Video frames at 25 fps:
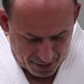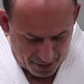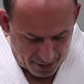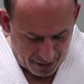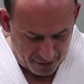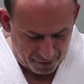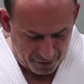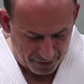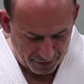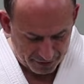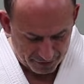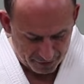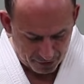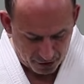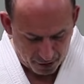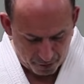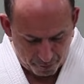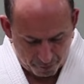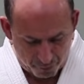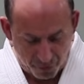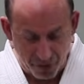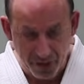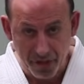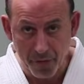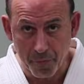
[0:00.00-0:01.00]
and this
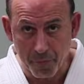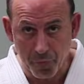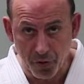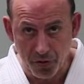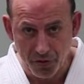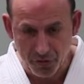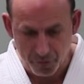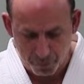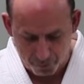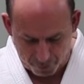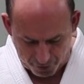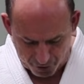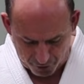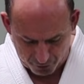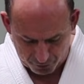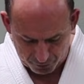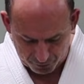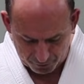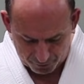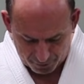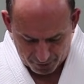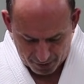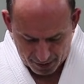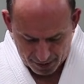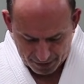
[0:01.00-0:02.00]
time bring the bottom
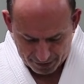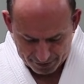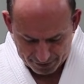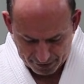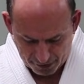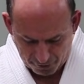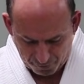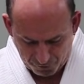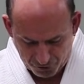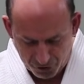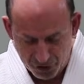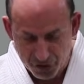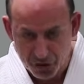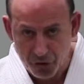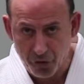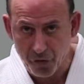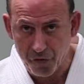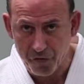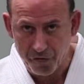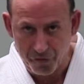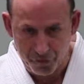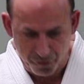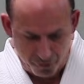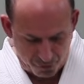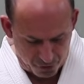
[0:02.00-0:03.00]
belt, and instead of just
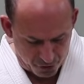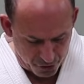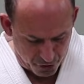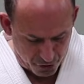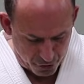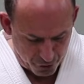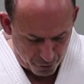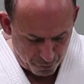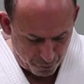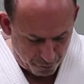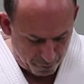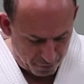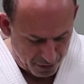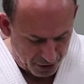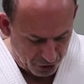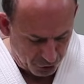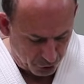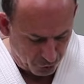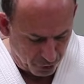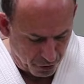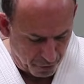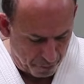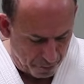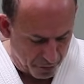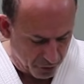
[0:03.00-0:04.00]
going through the loop, make
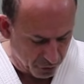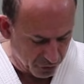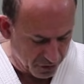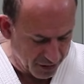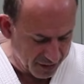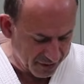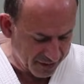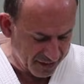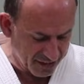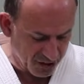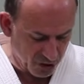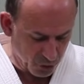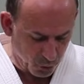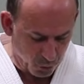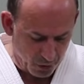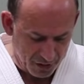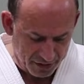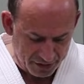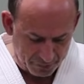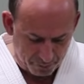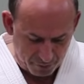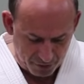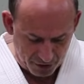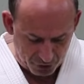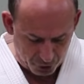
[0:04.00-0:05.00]
sure the belt doesn't
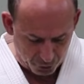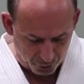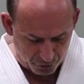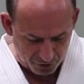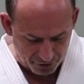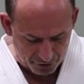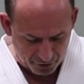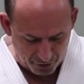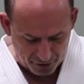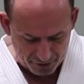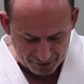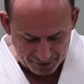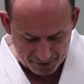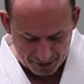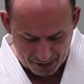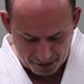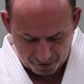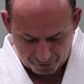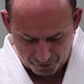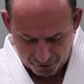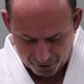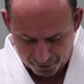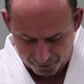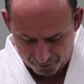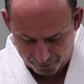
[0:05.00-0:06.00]
twist, make sure it's nice and
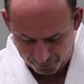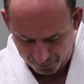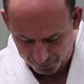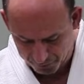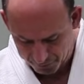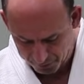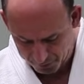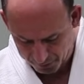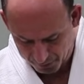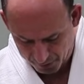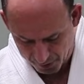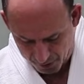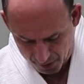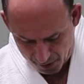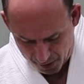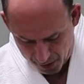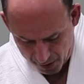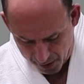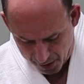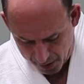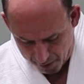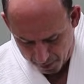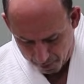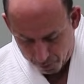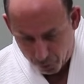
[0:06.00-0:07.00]
even.
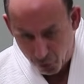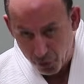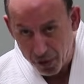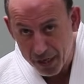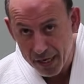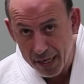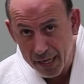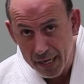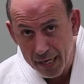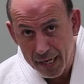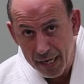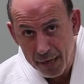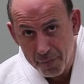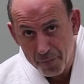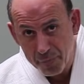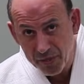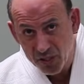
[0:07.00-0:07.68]
Put it in